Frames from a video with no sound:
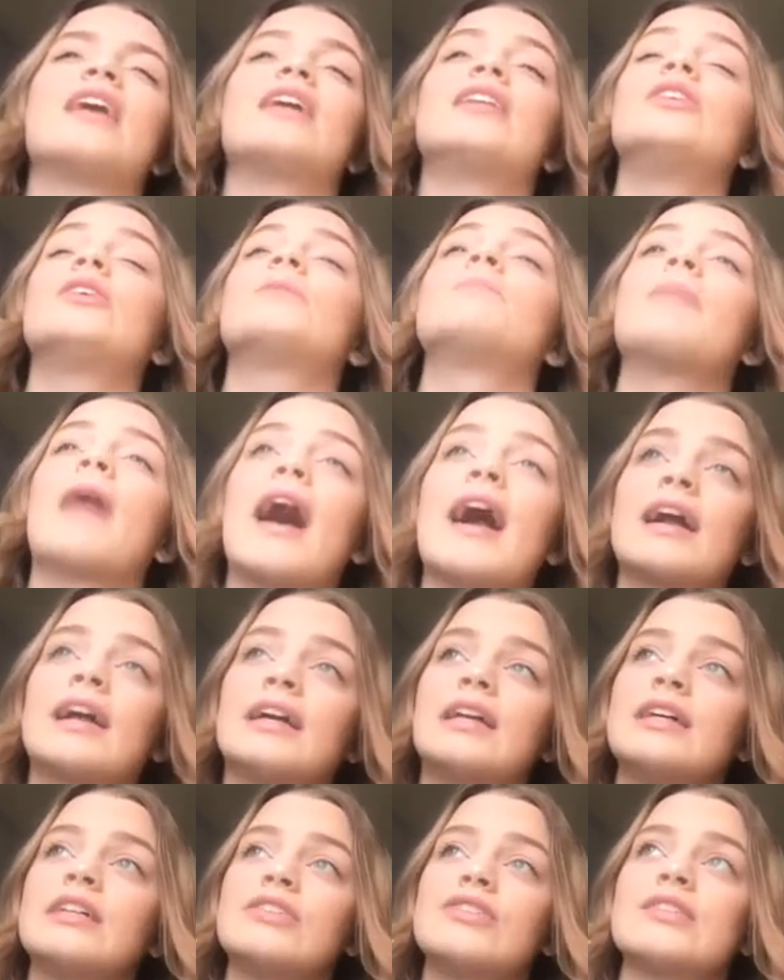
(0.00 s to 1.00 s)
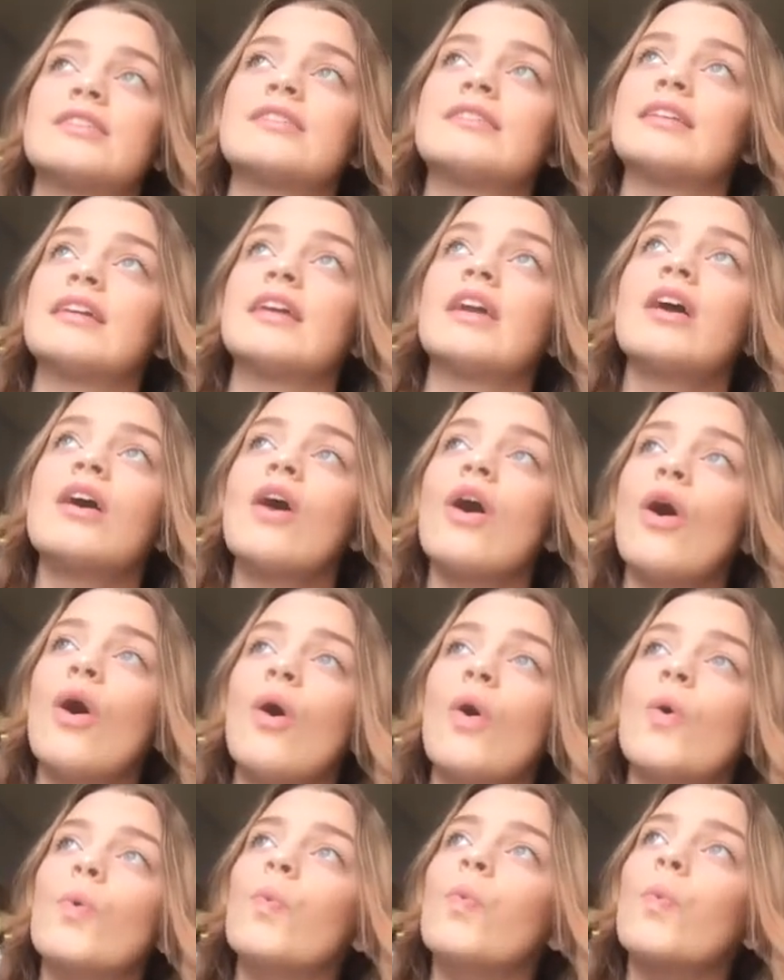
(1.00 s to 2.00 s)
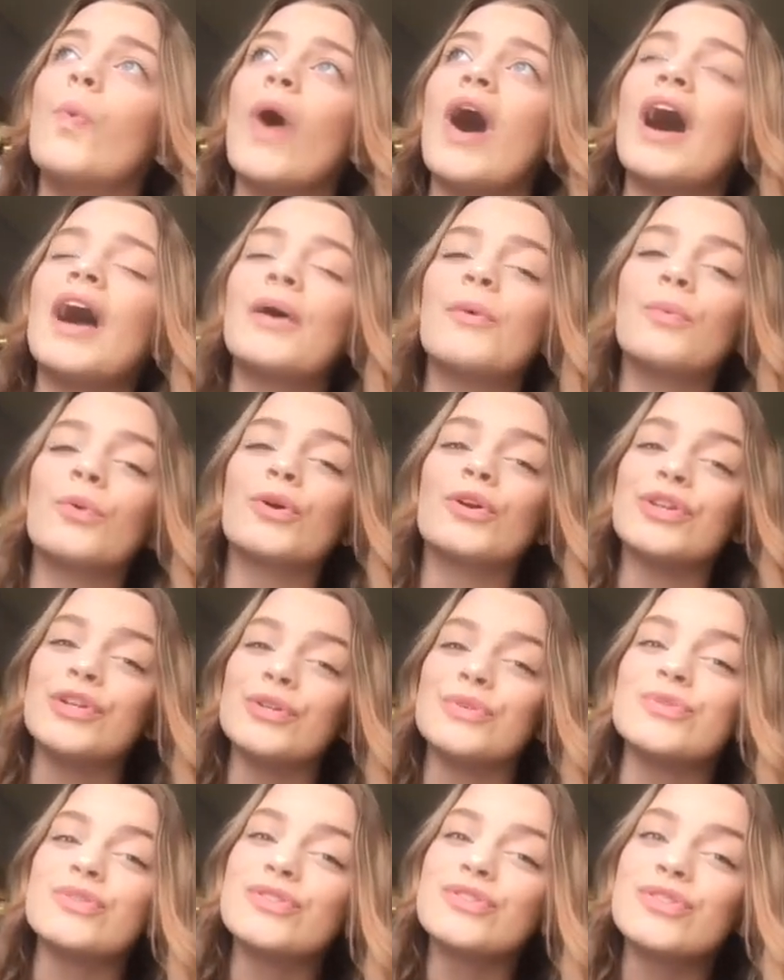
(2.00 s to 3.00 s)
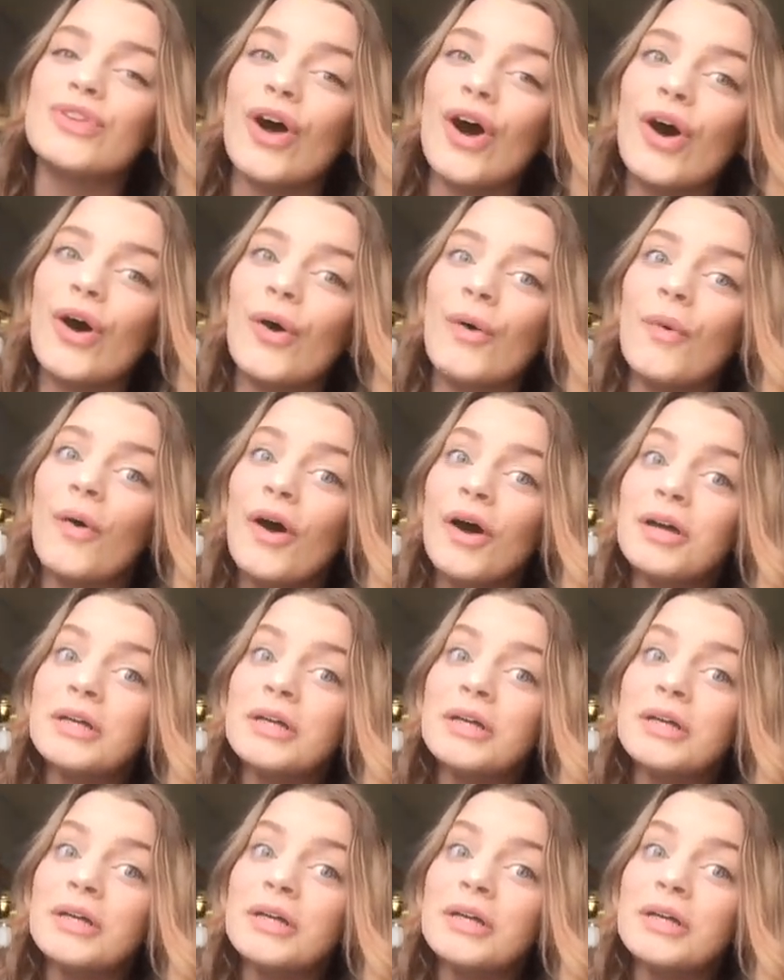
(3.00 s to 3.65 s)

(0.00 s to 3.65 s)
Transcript: I look back and I just think, why were you so